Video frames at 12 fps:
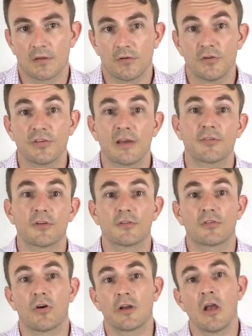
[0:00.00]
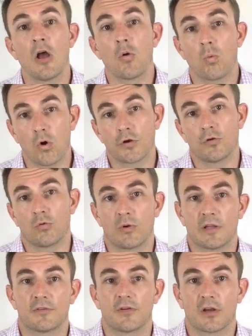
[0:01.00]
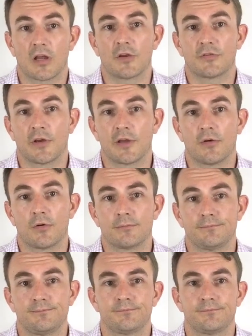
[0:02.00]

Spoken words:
You just have to decide what you're willing to negotiate on.